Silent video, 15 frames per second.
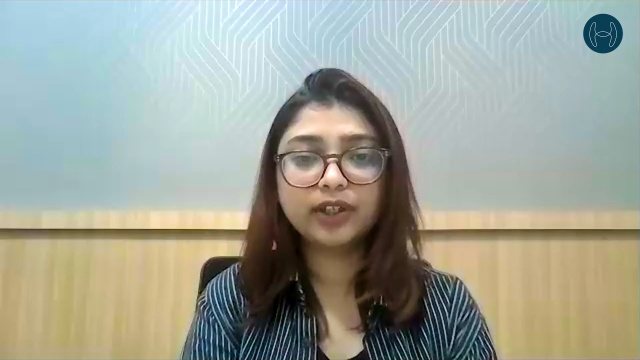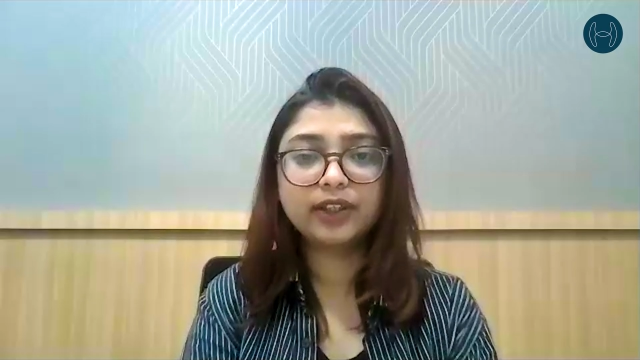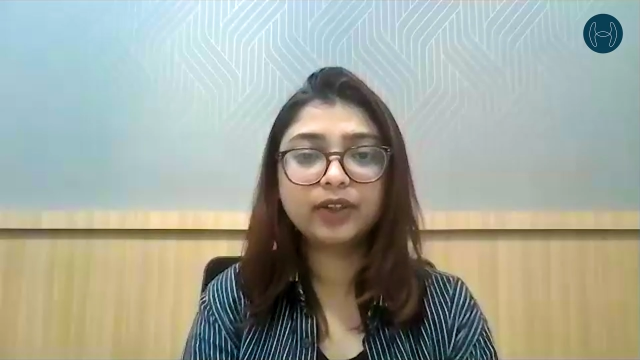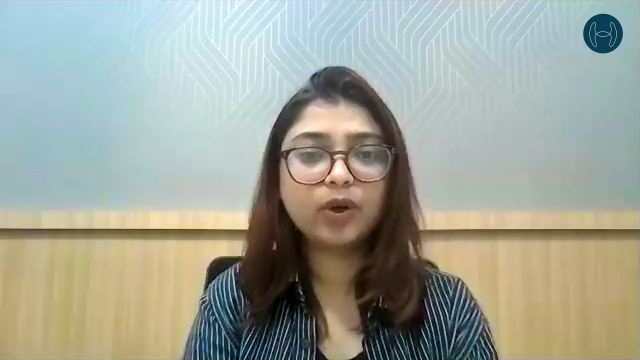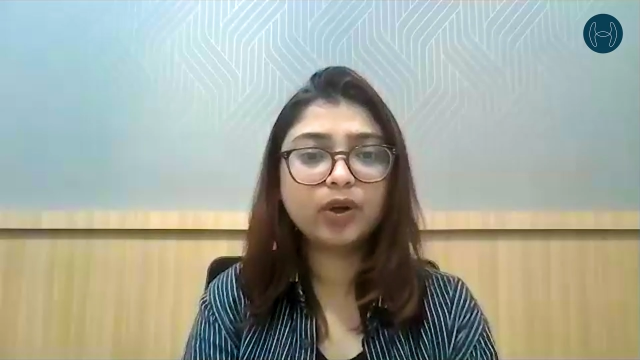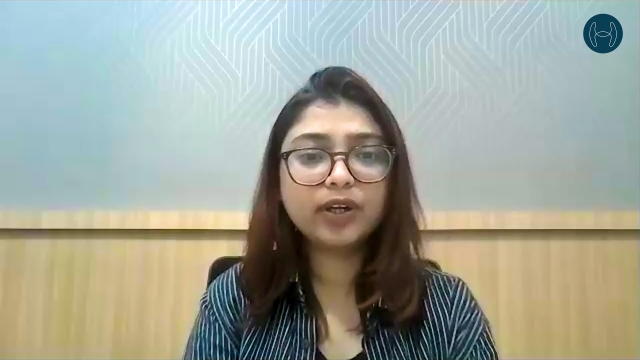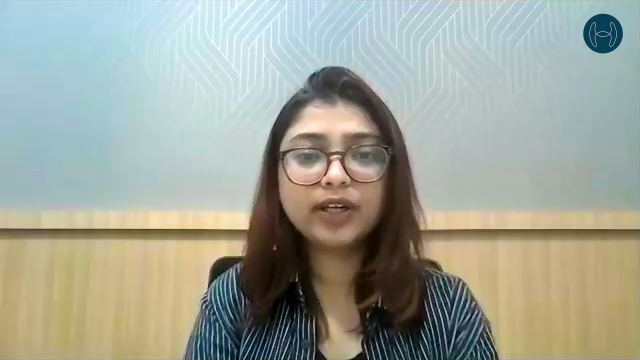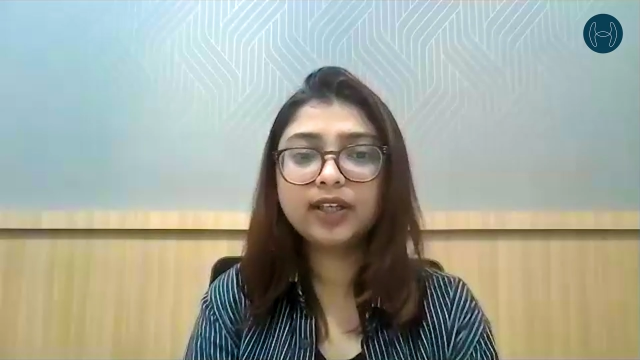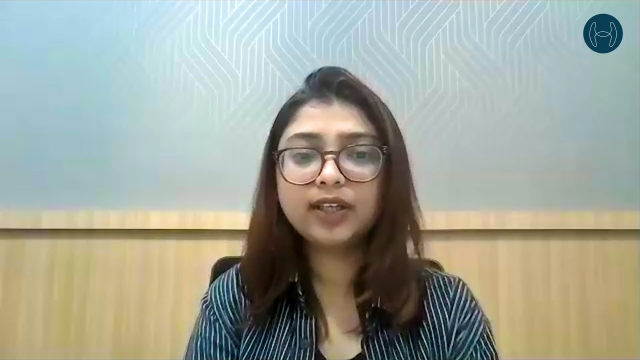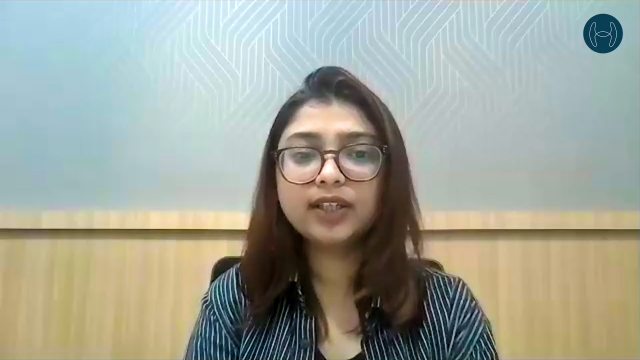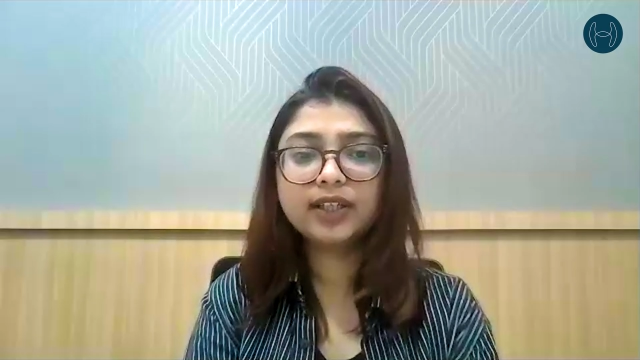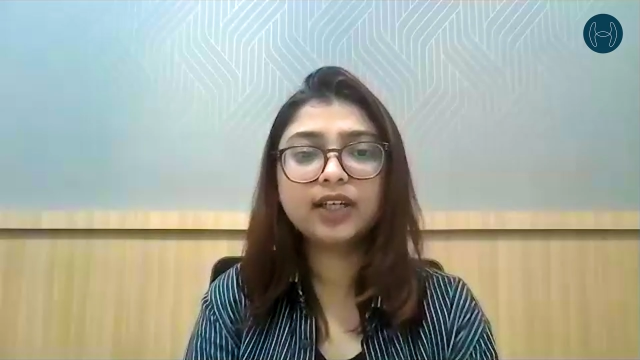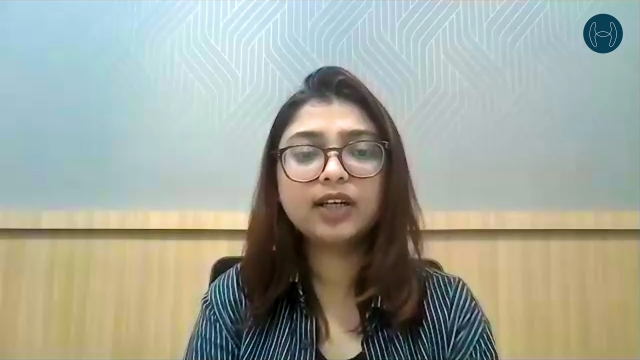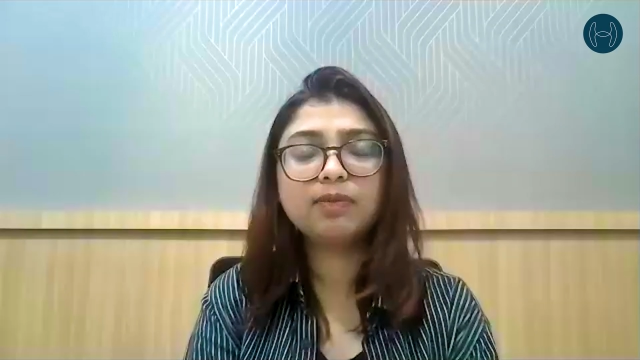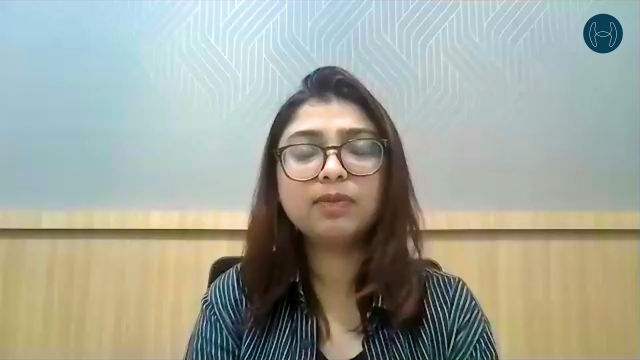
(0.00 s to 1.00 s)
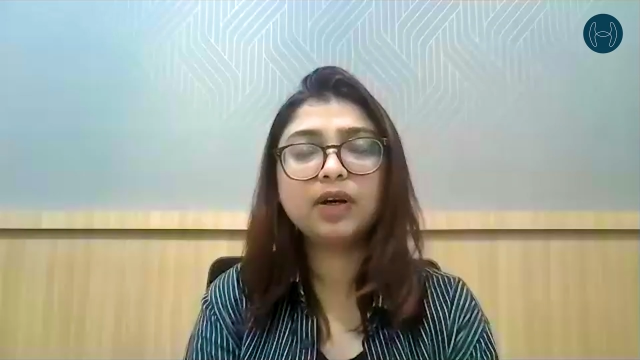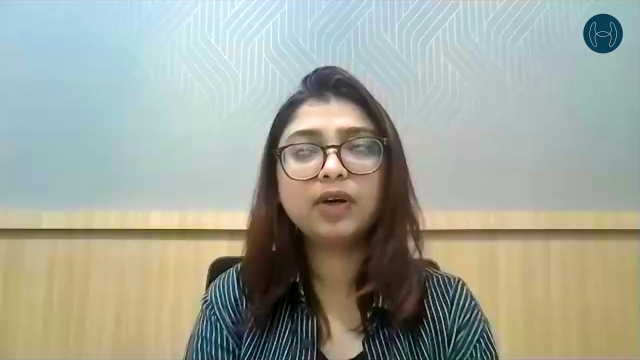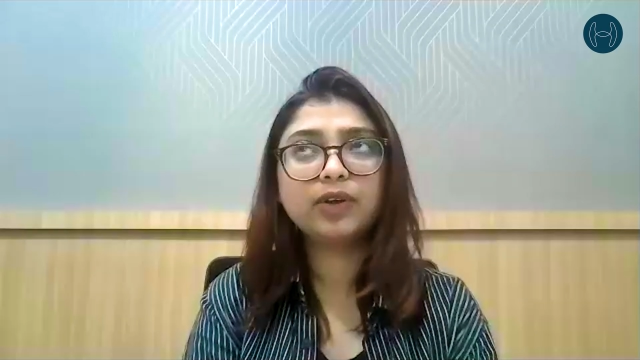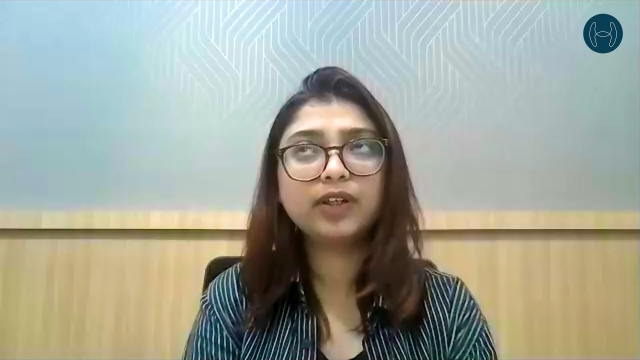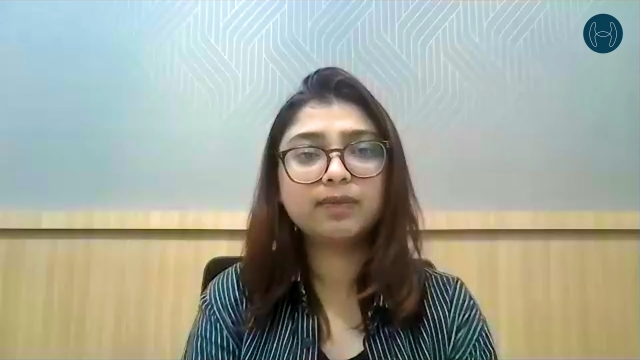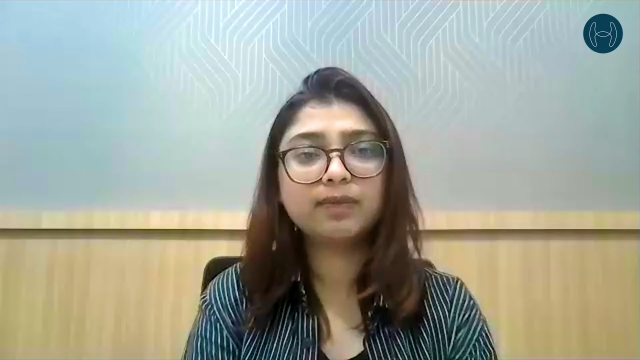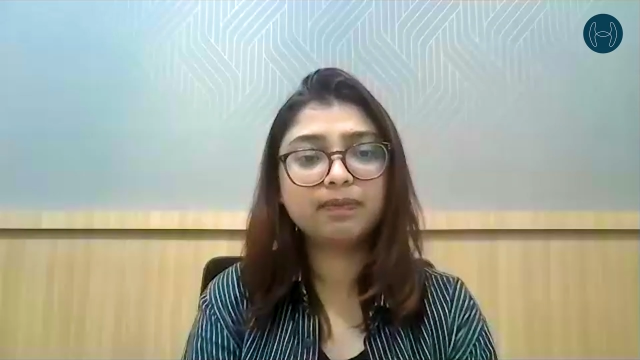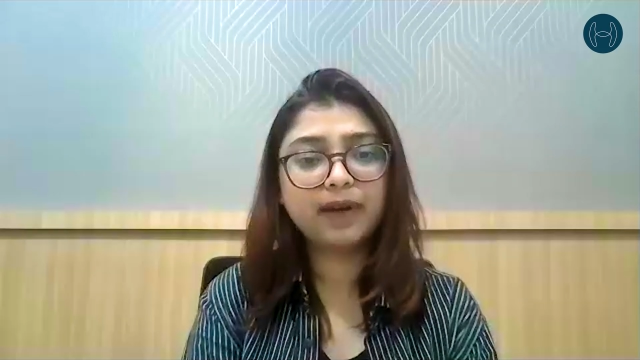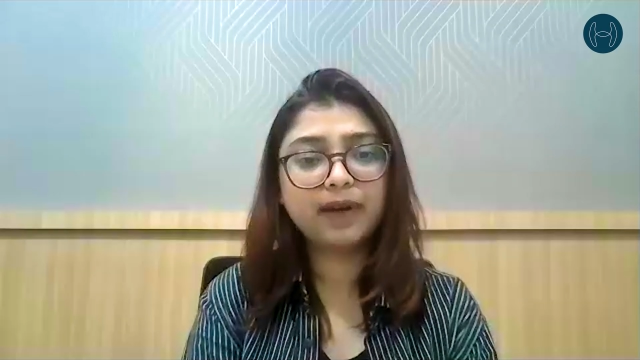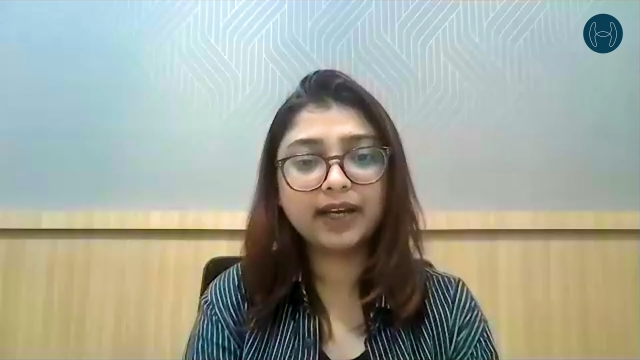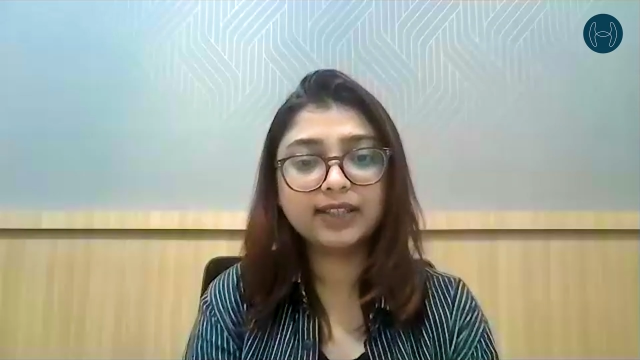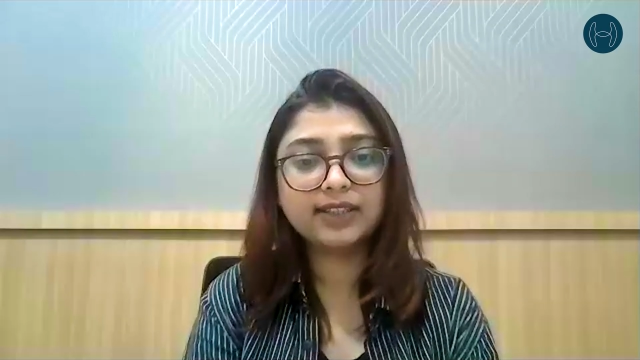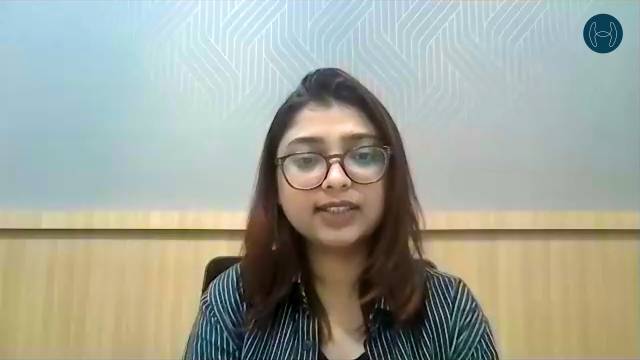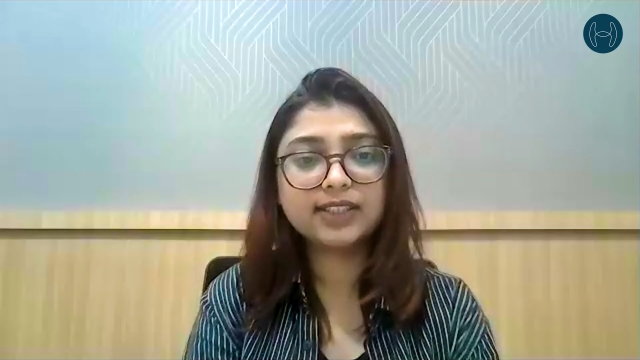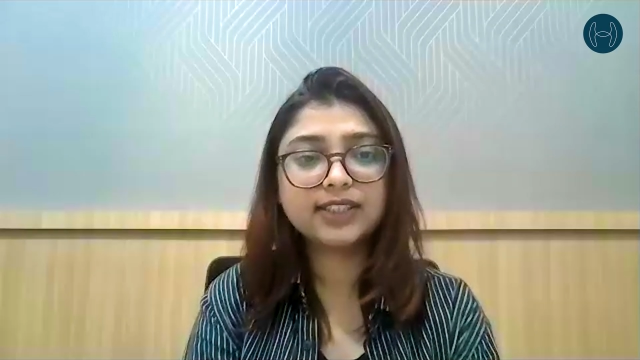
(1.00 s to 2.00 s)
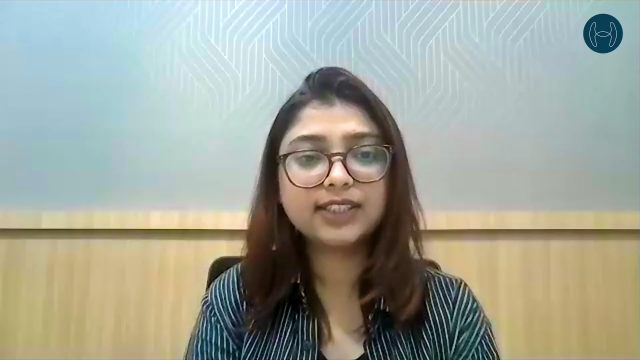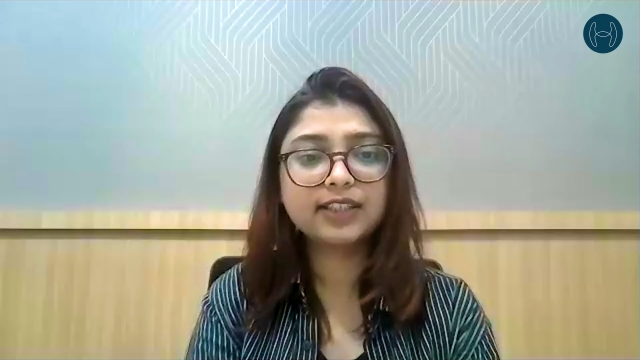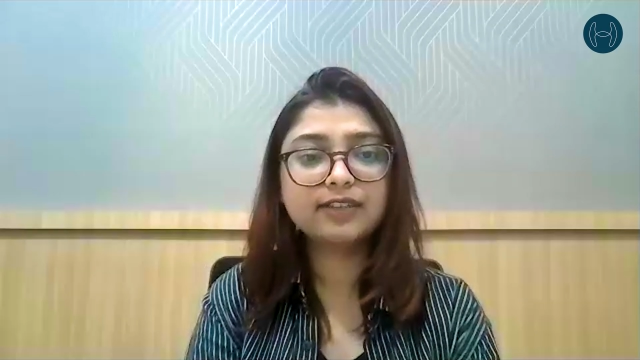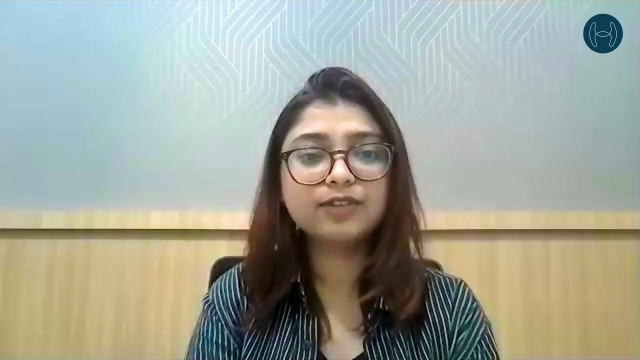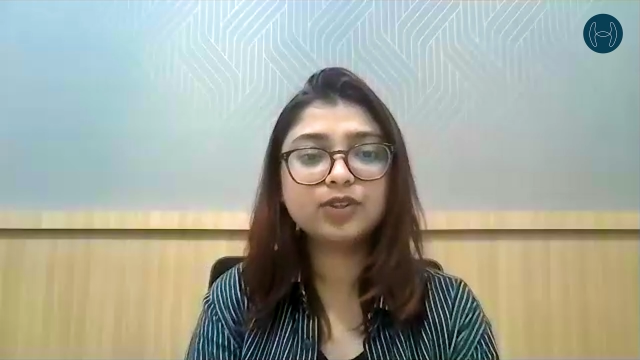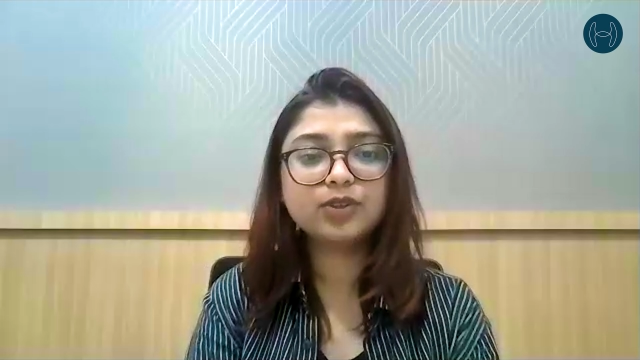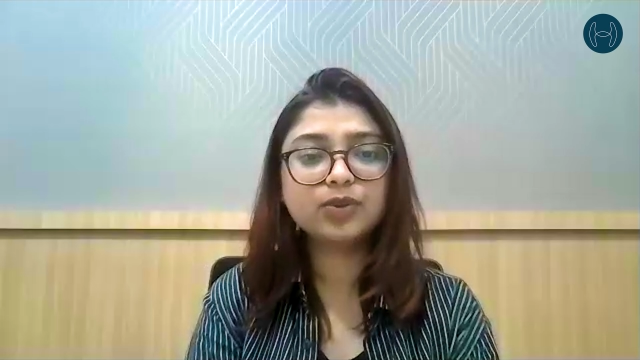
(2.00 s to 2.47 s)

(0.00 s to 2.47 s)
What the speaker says: Got it. Talking a little about compliance, Dave.